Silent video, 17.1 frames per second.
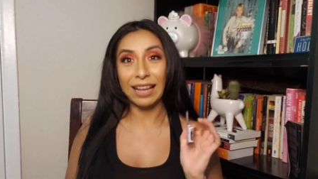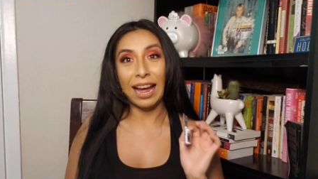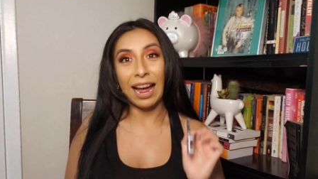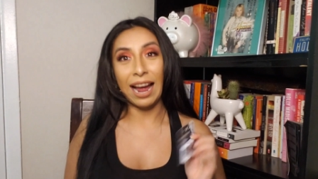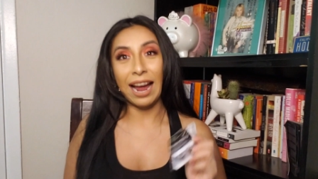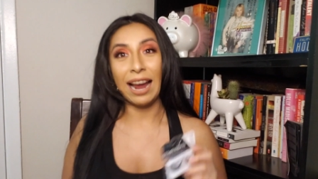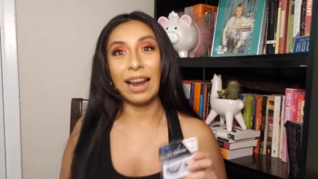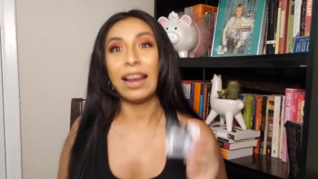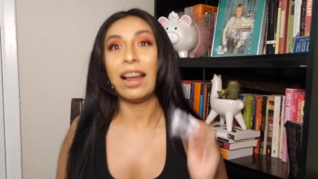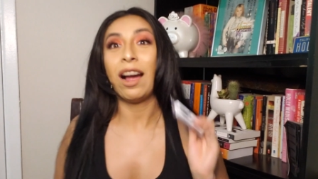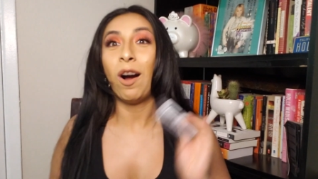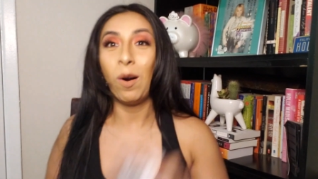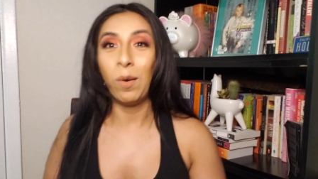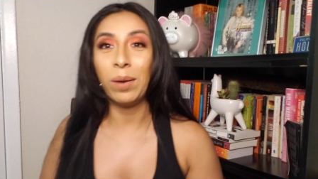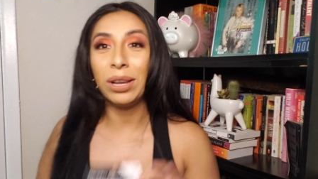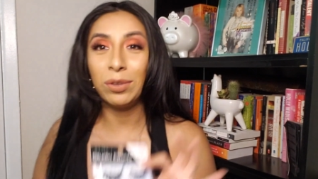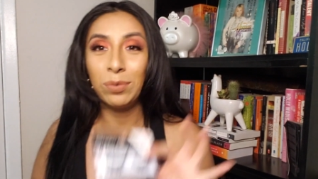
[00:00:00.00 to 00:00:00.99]
that I
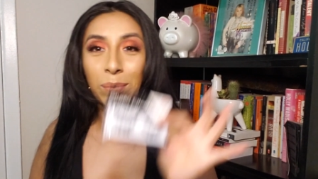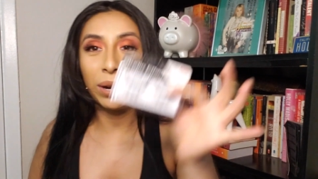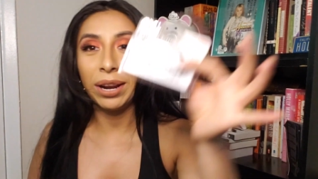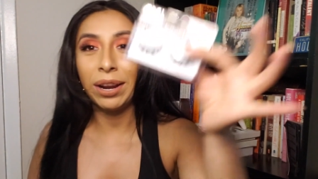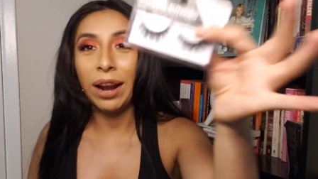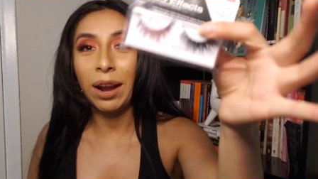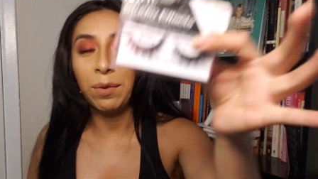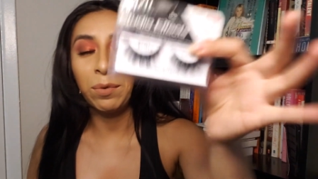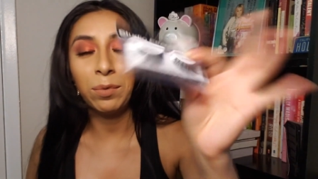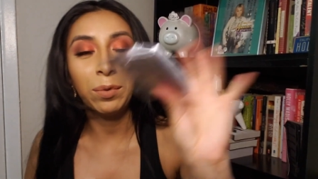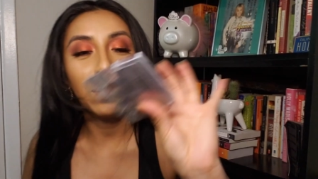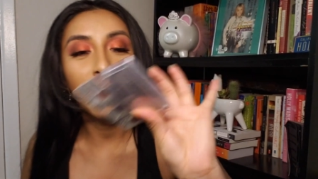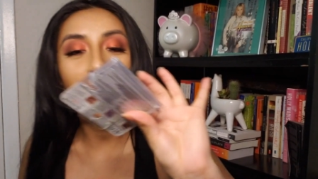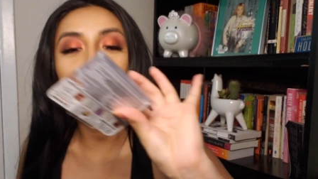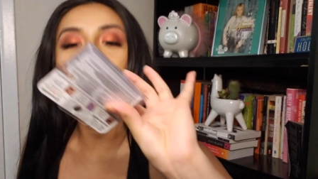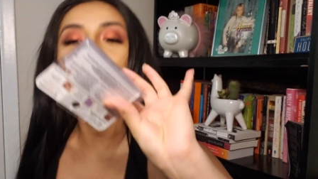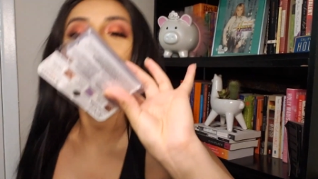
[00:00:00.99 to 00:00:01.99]
always wear.
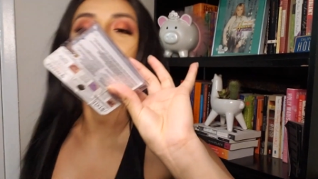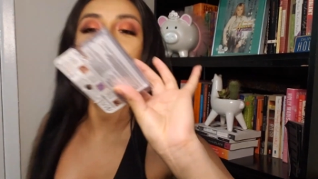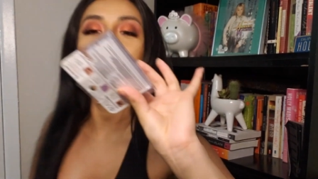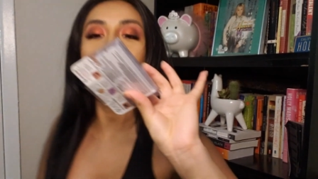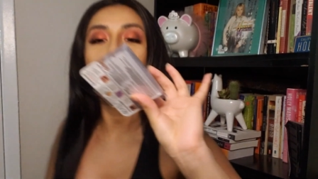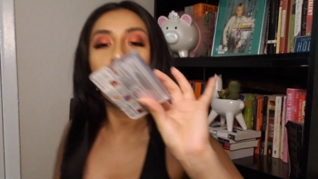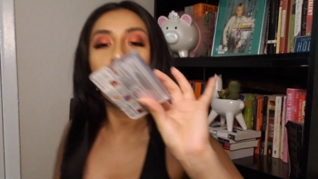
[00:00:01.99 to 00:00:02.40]
I use the